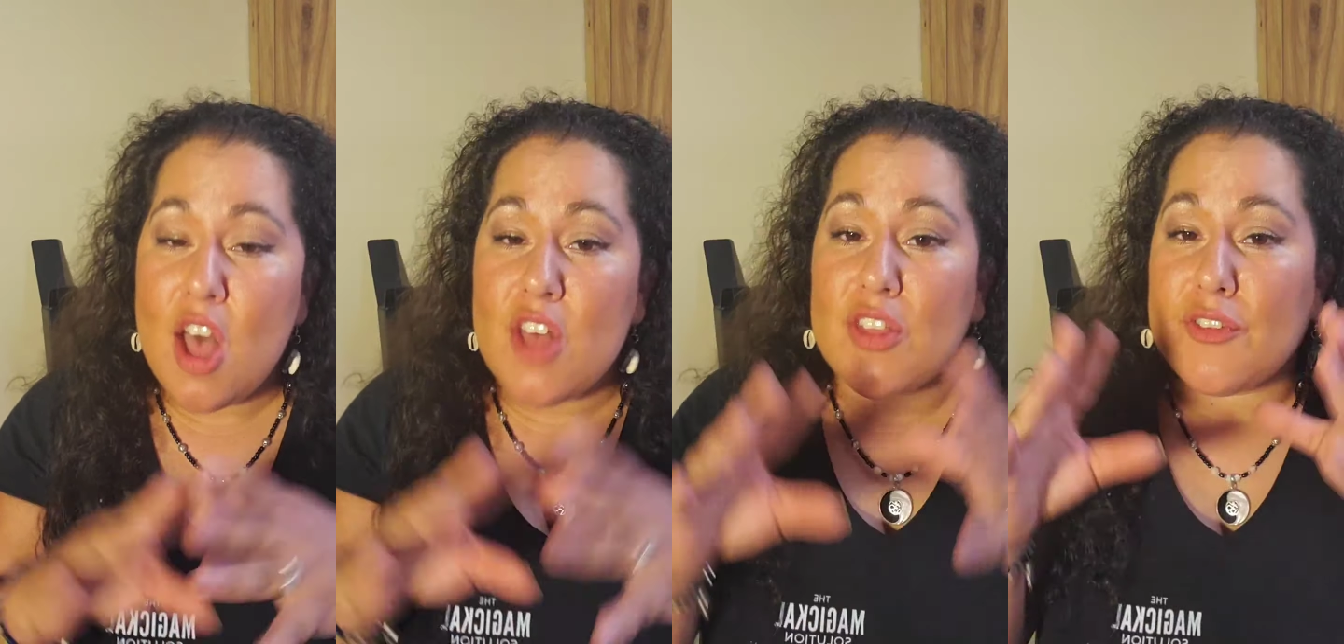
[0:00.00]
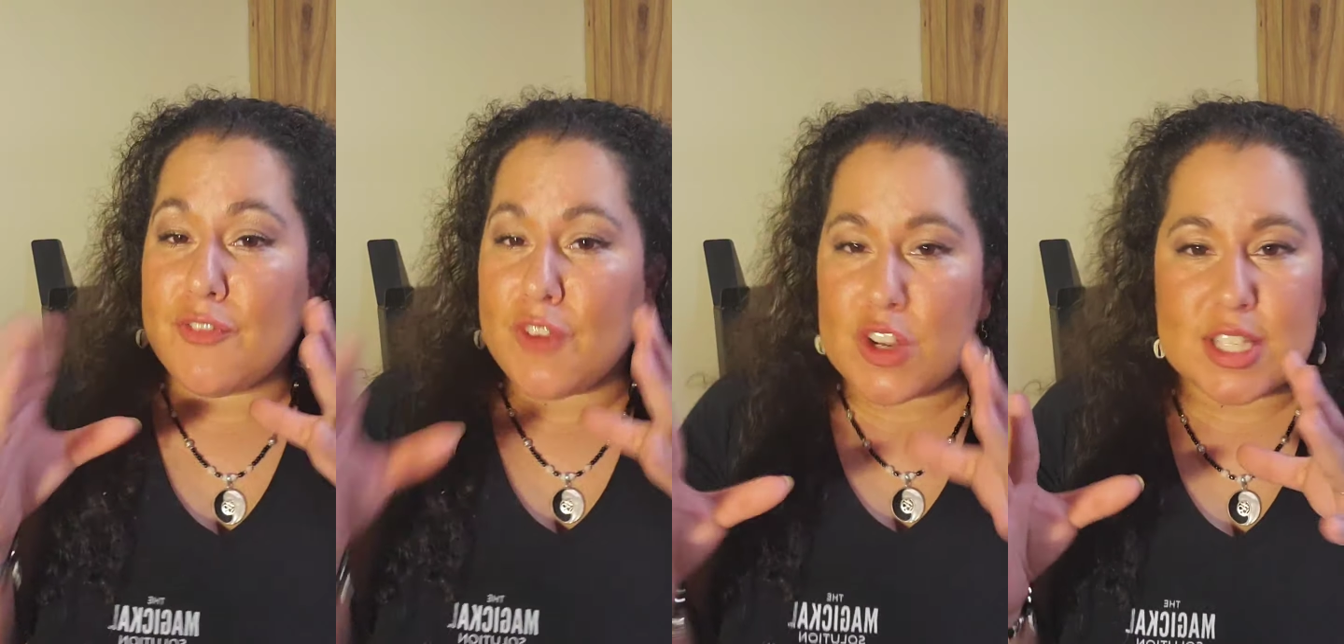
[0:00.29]
The
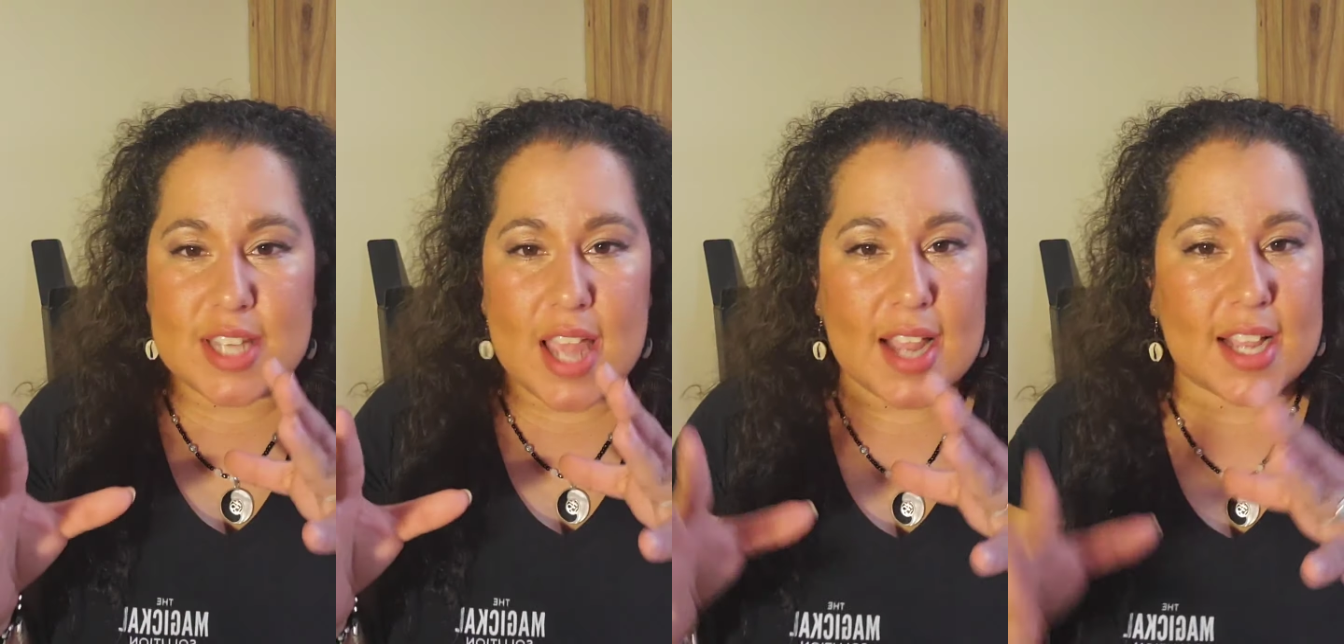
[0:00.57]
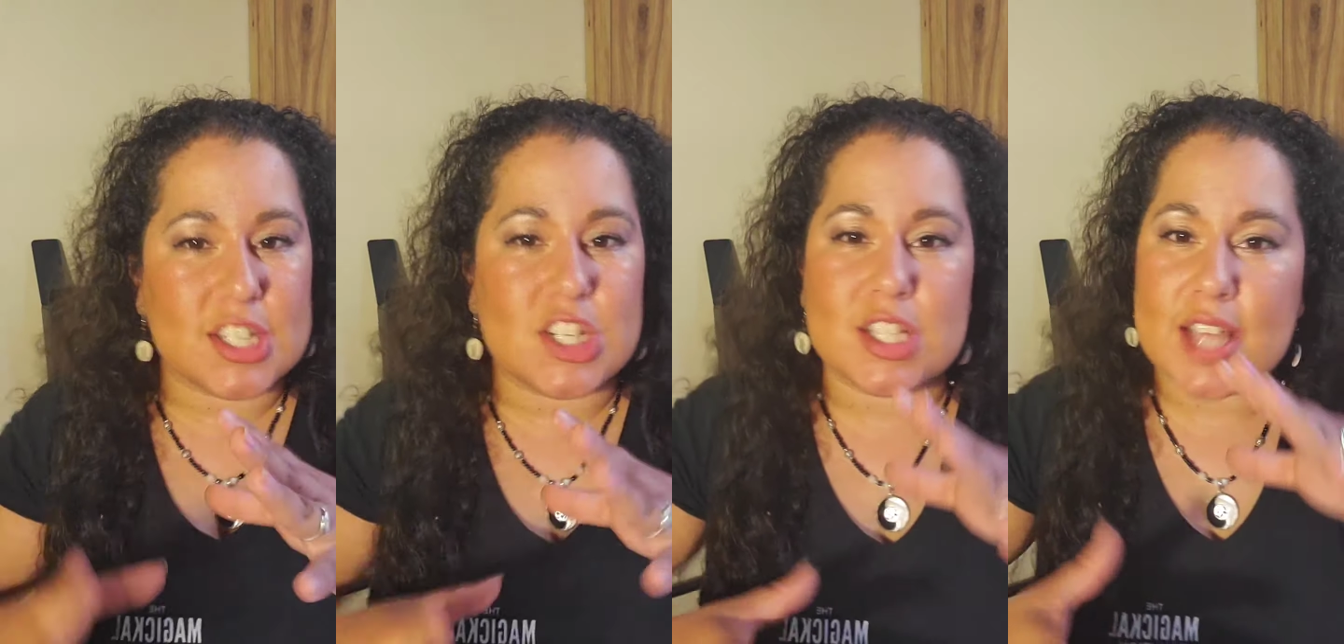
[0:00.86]
first deck
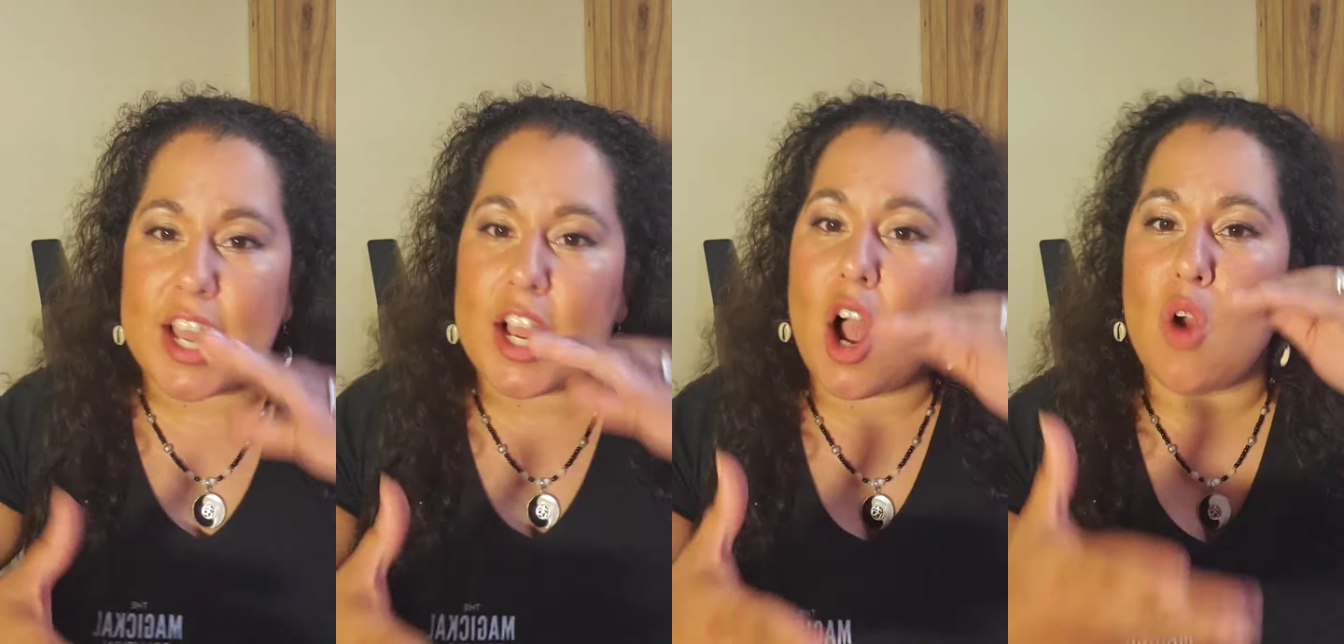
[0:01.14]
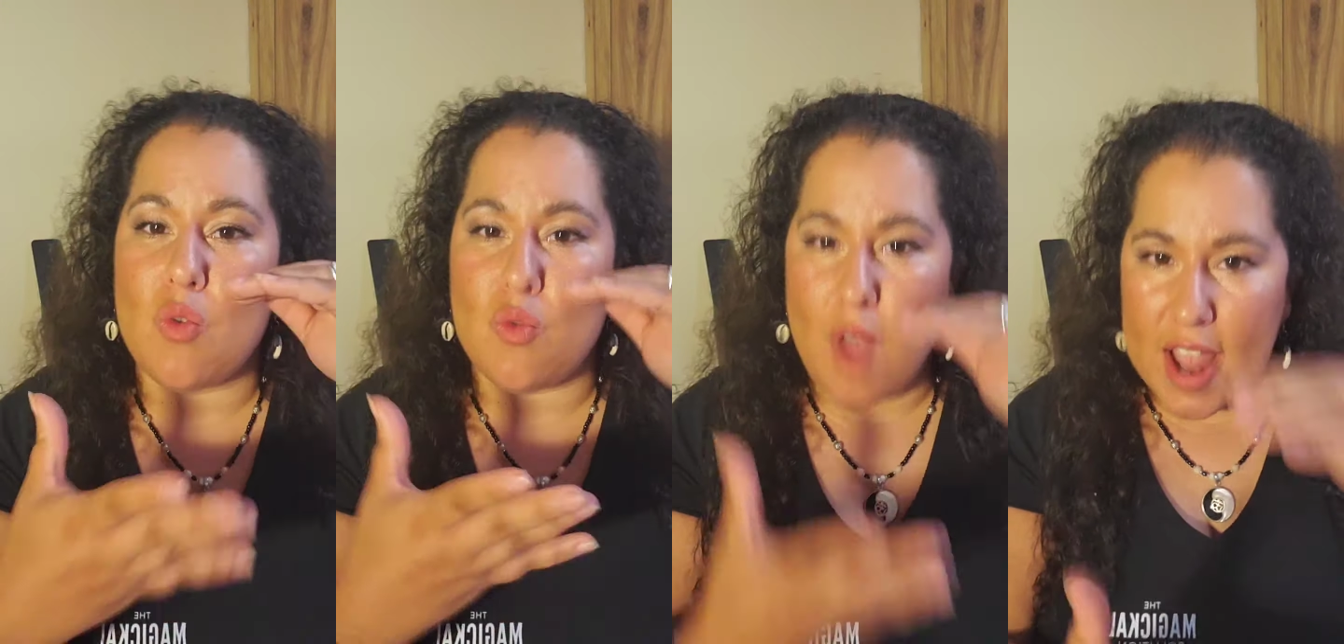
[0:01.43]
is just like
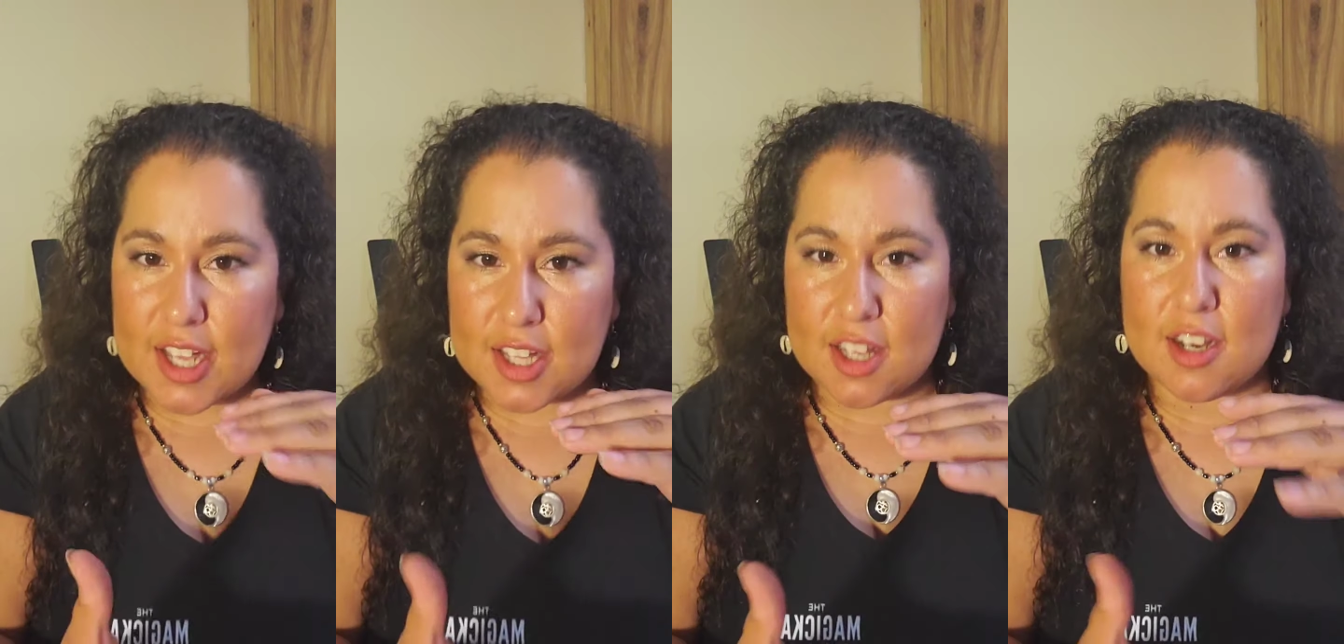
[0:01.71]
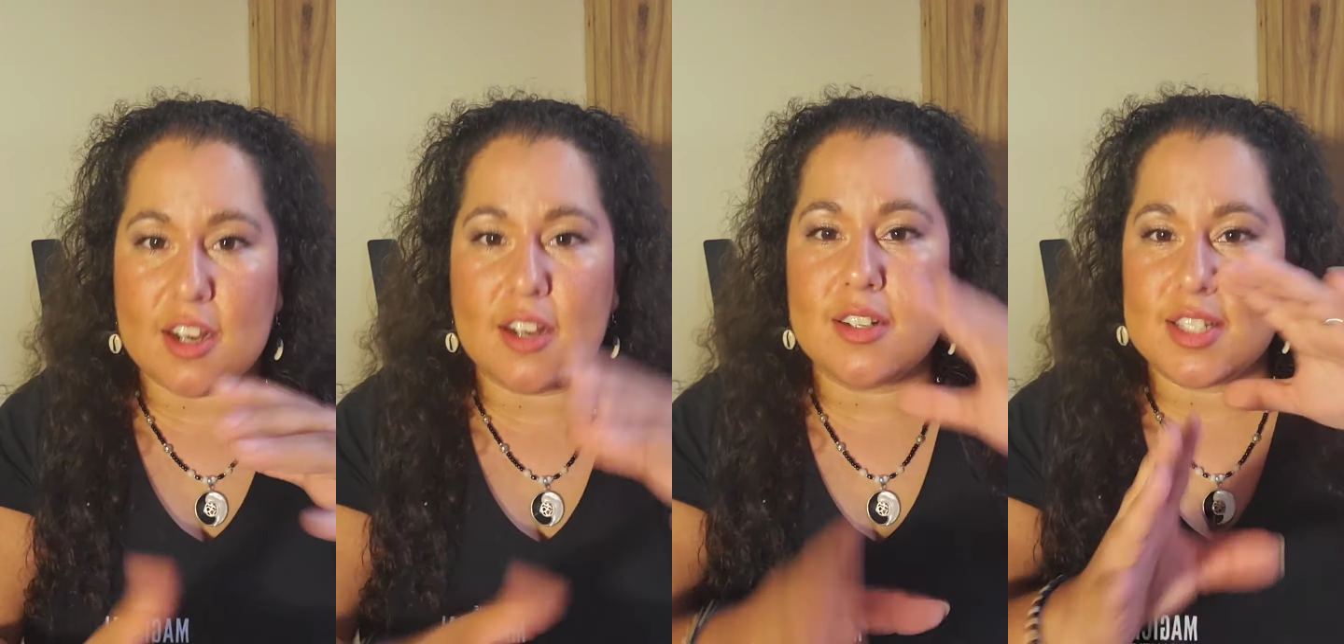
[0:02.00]
a
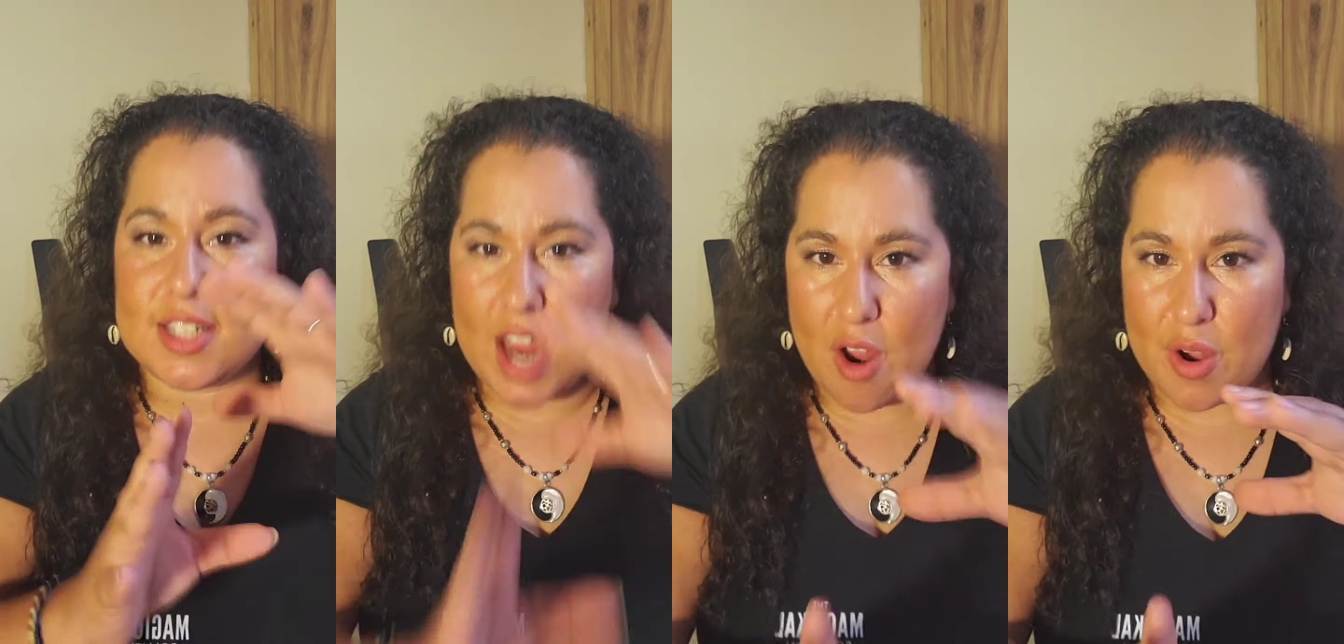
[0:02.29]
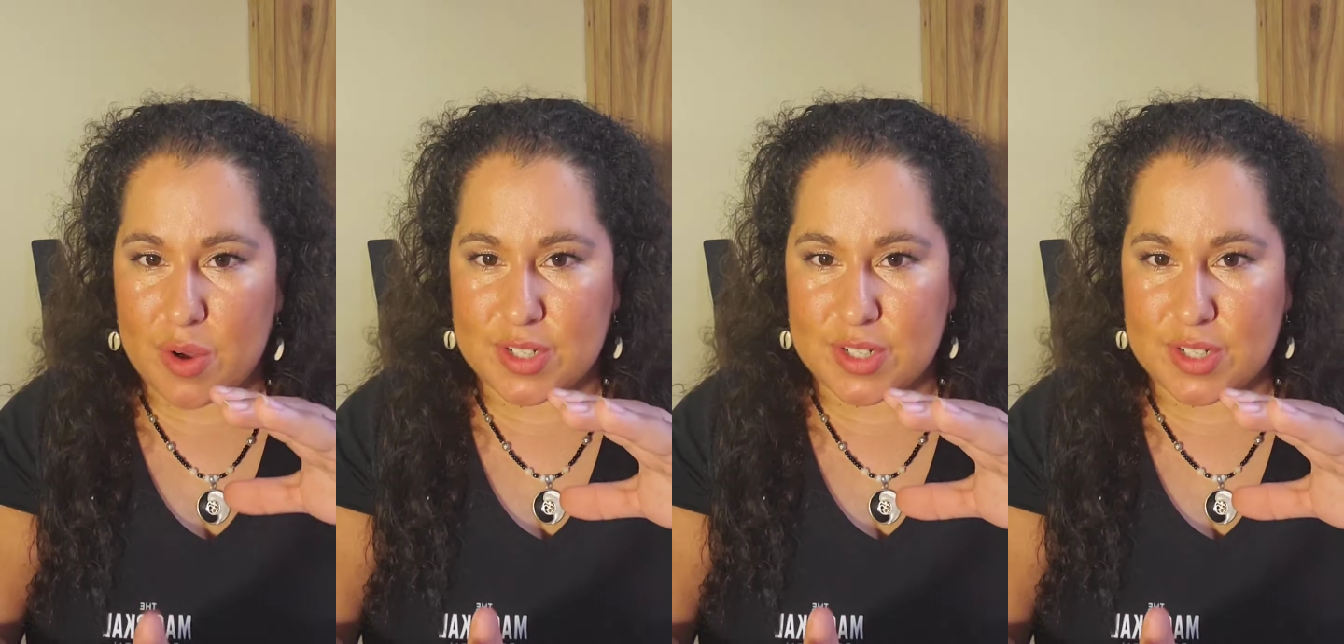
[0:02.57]
regular tarot